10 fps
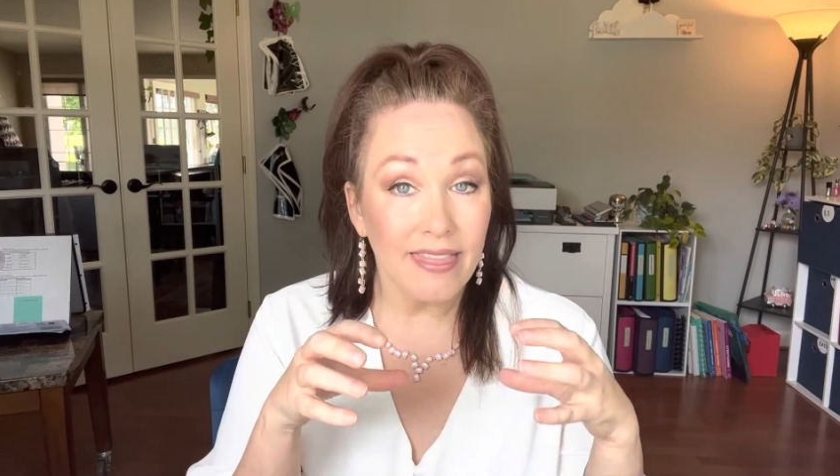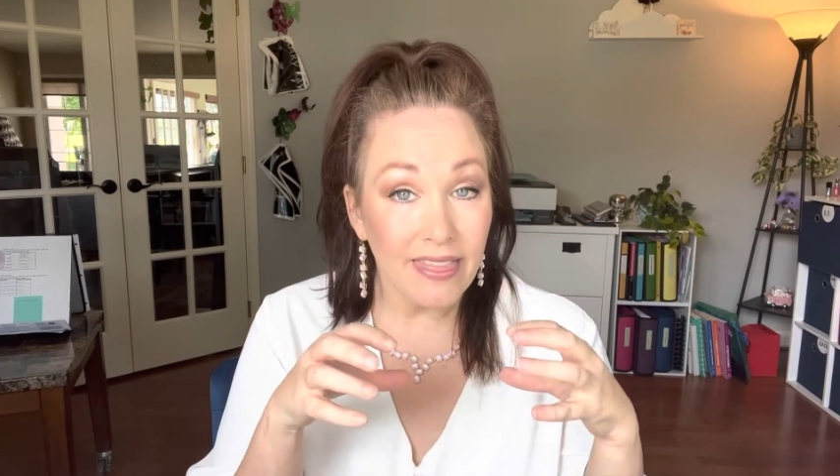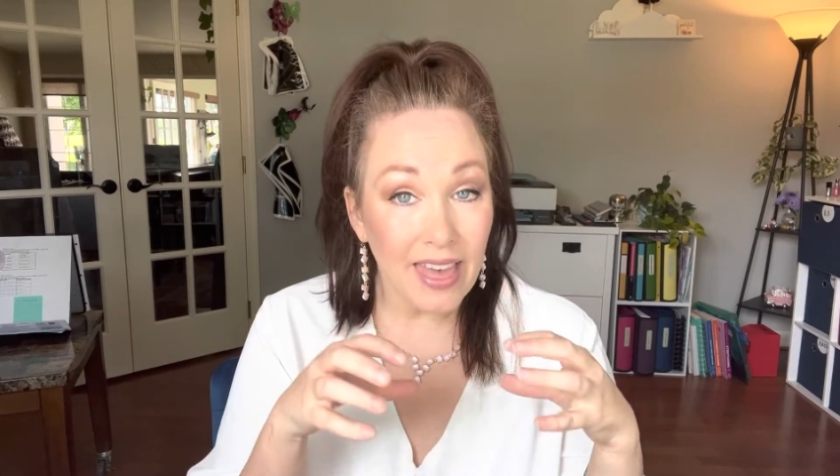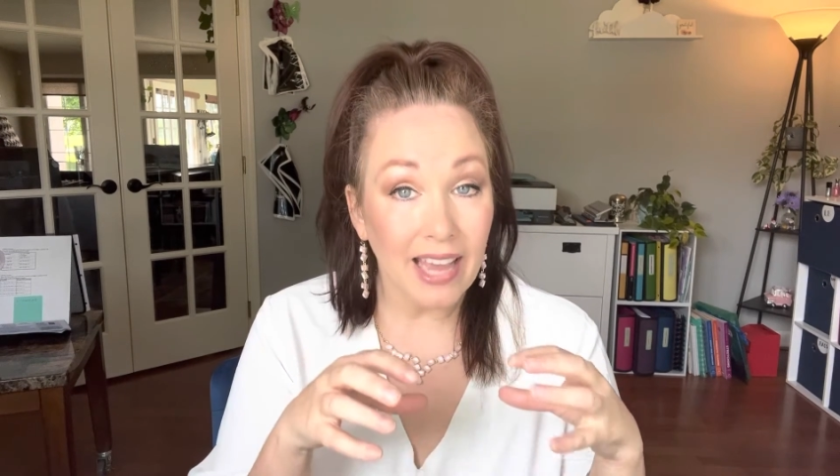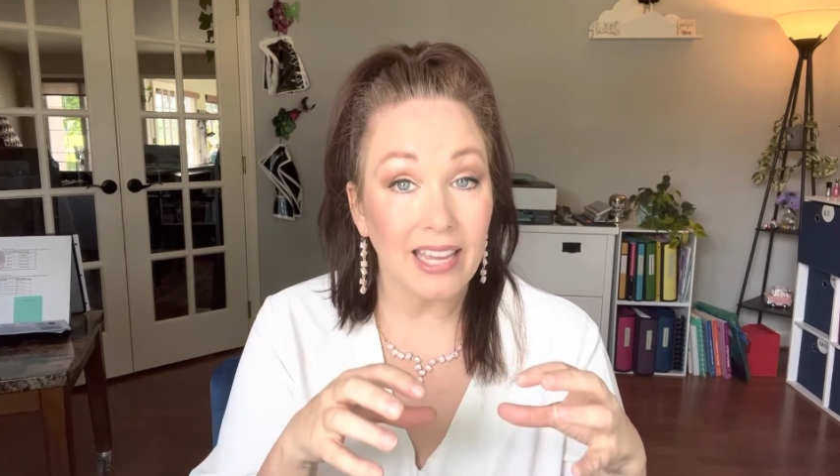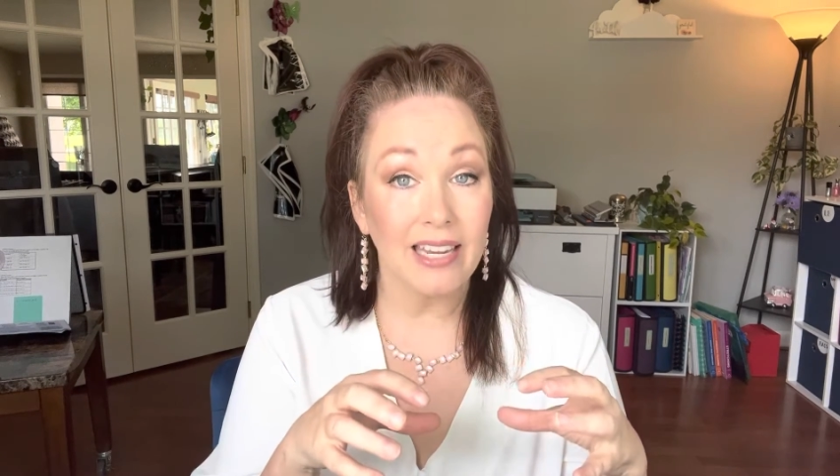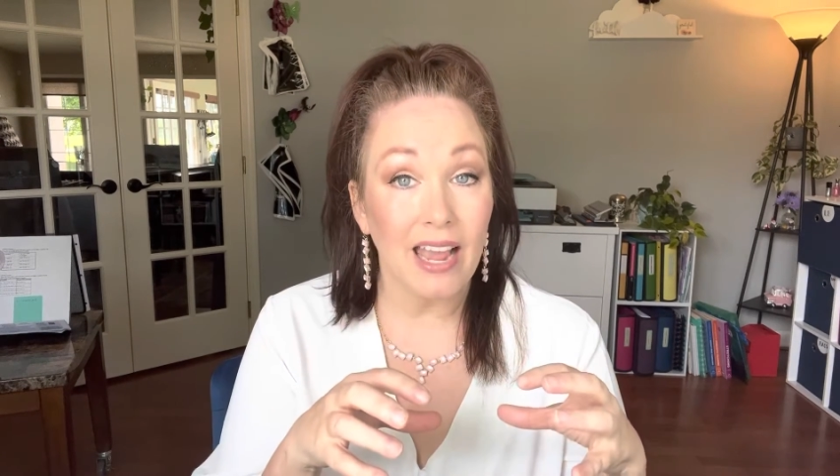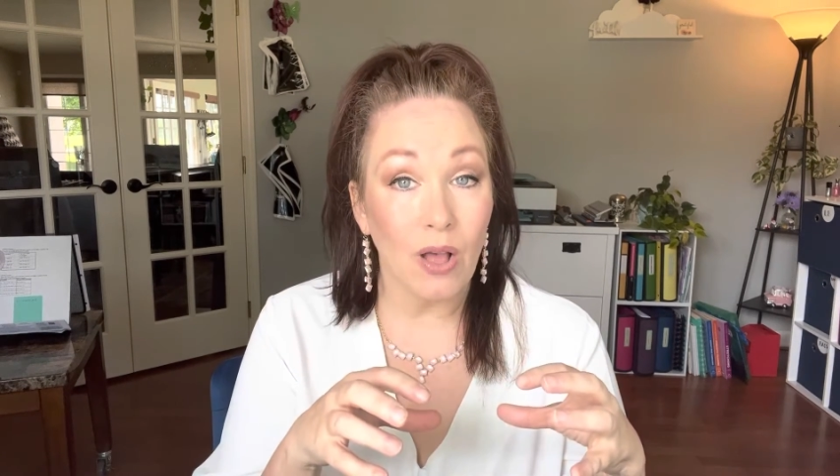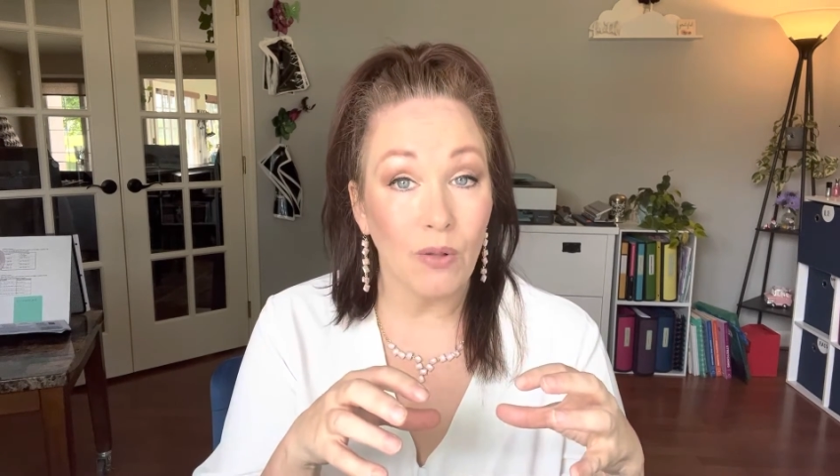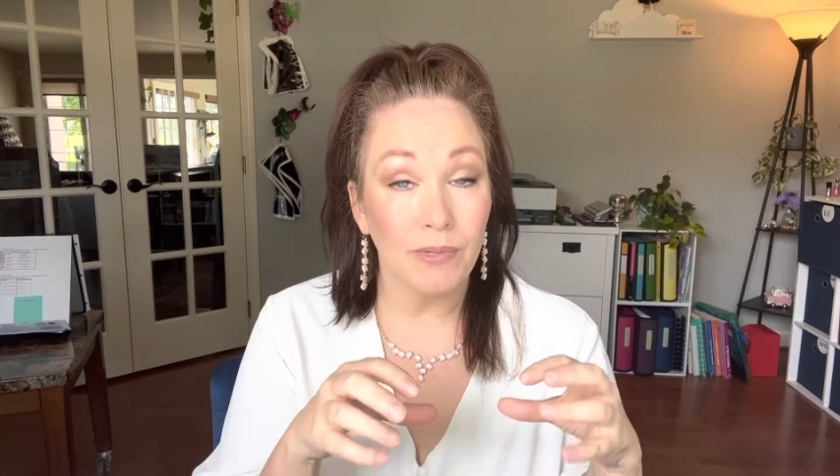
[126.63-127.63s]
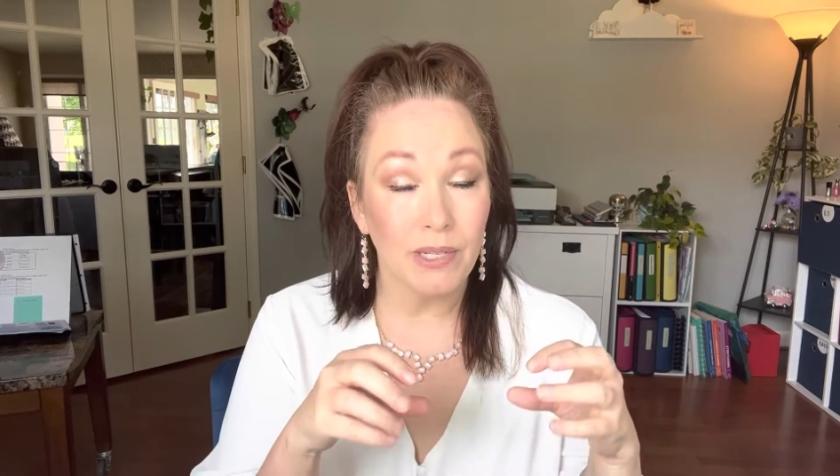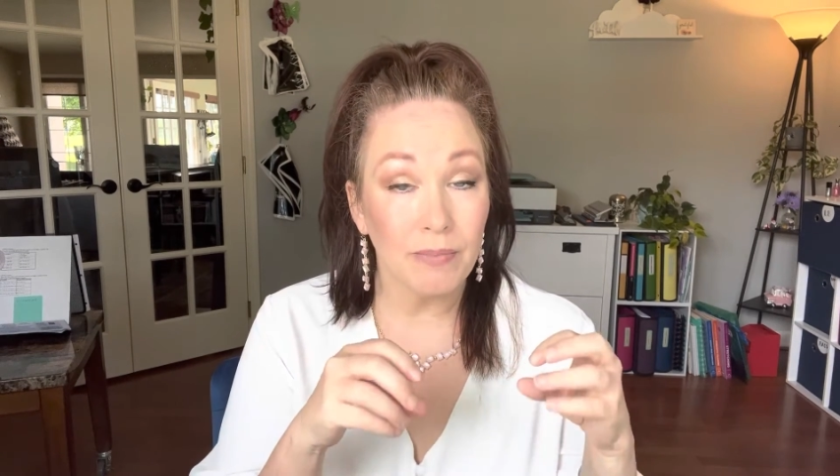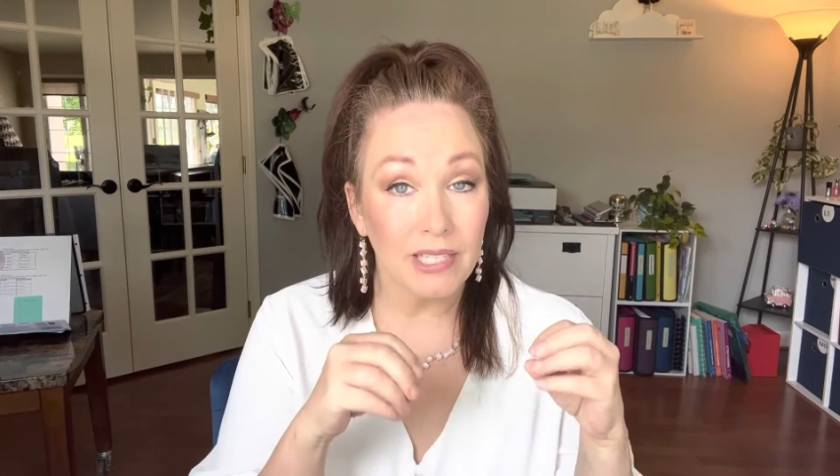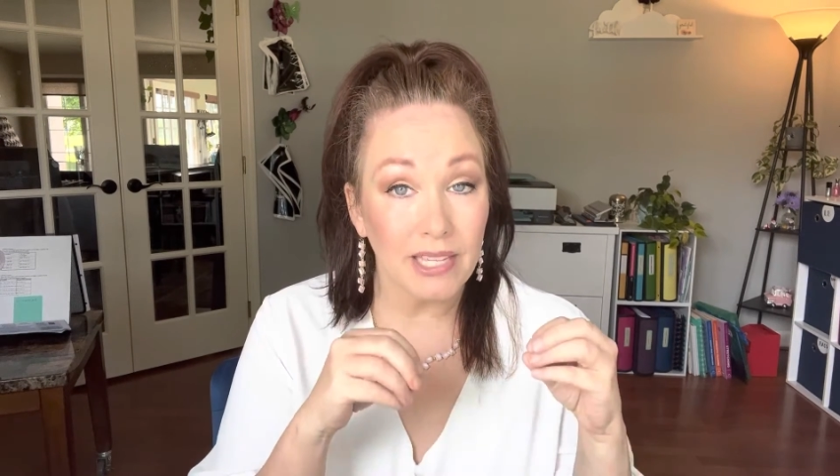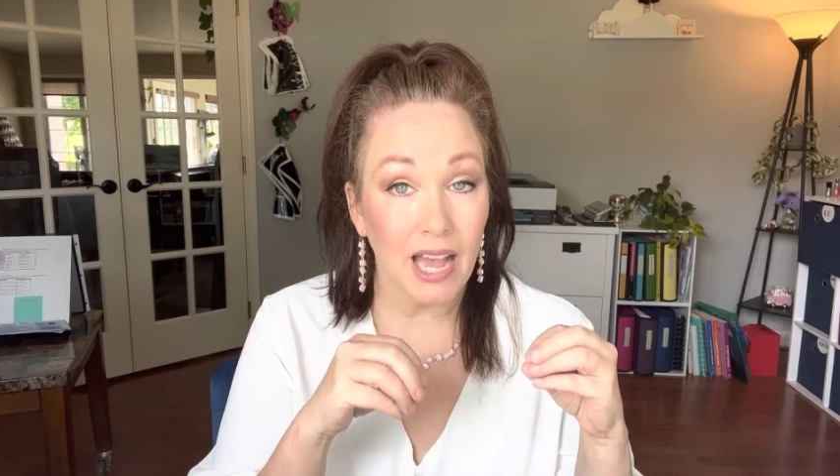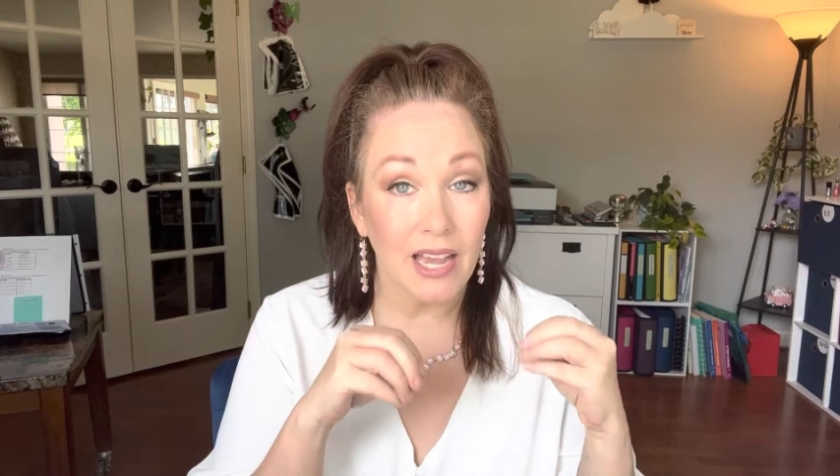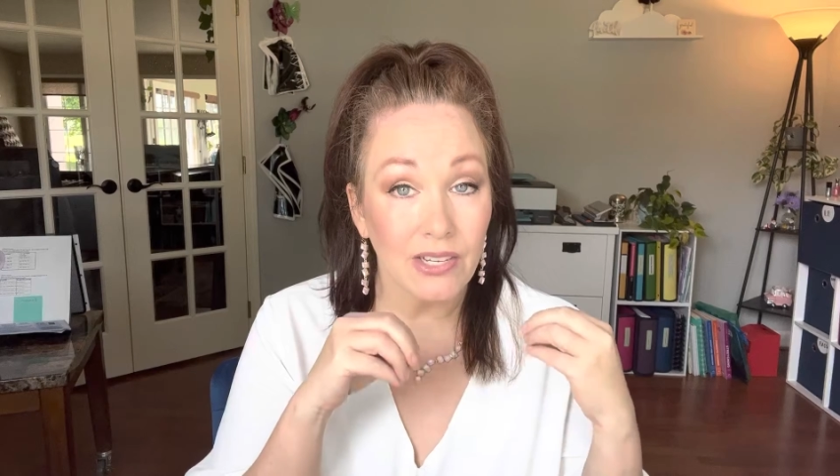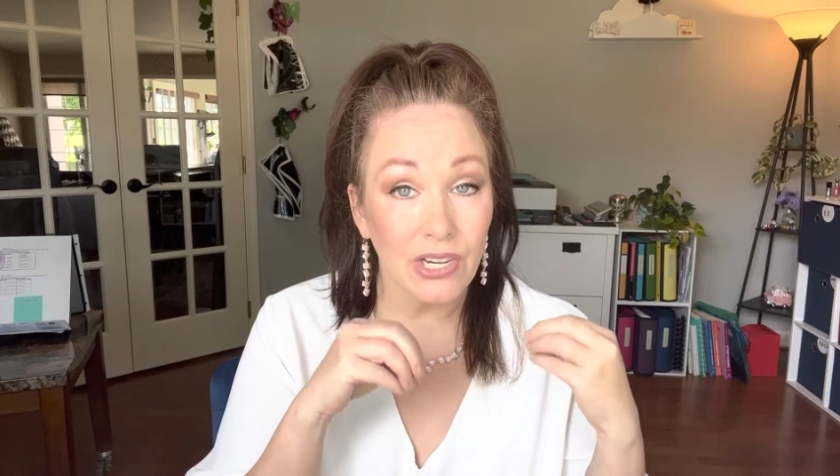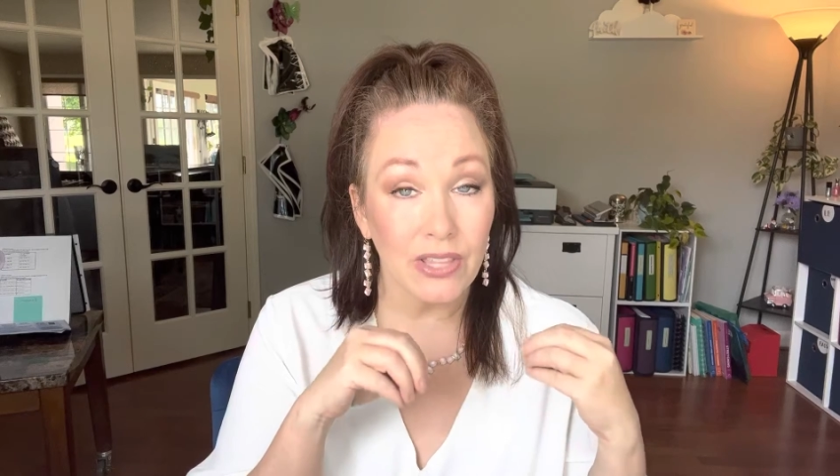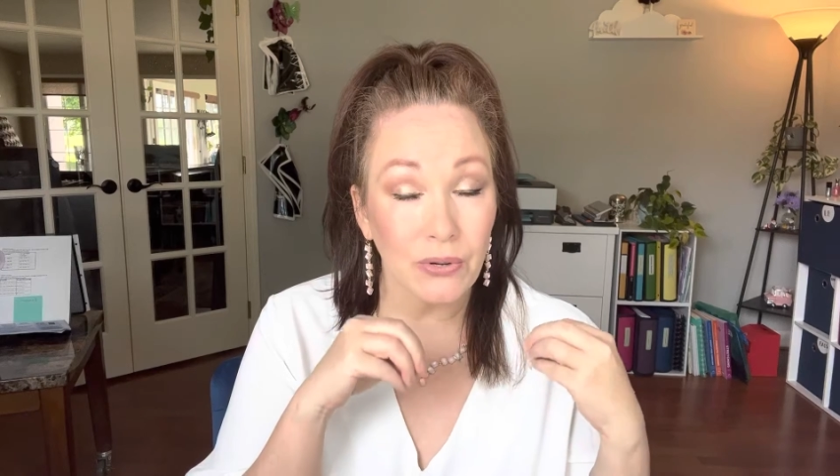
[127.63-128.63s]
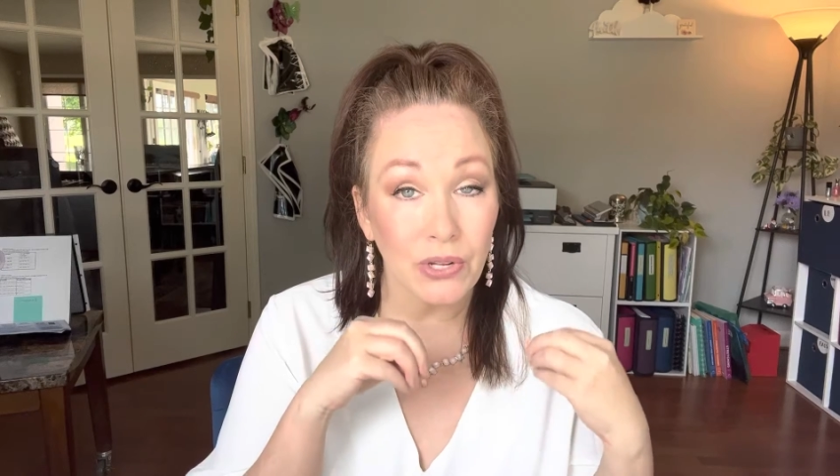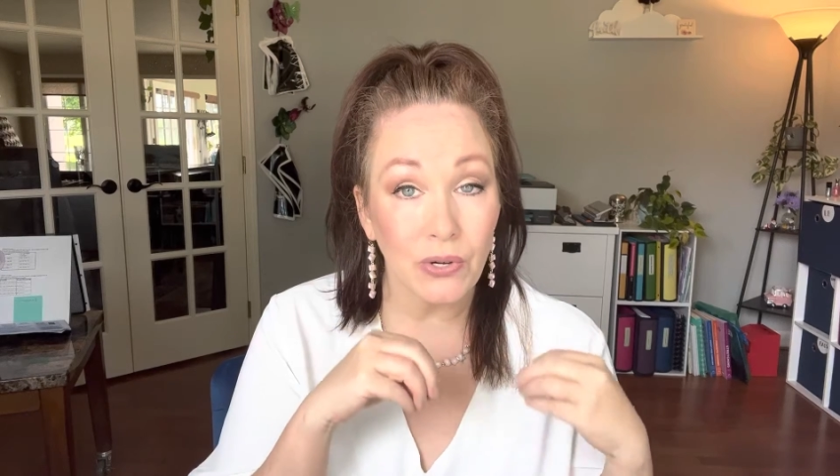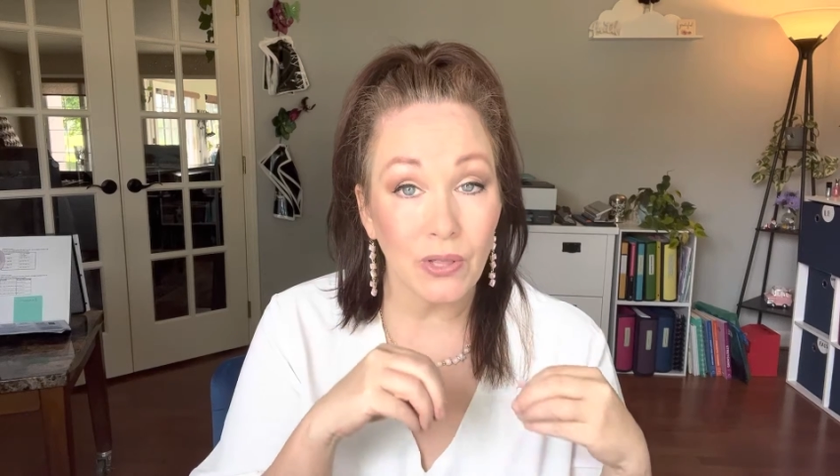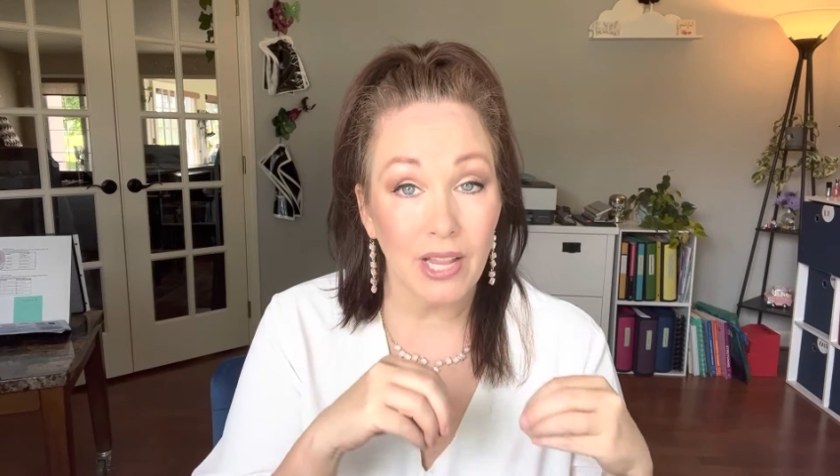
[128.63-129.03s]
that can help to massage either your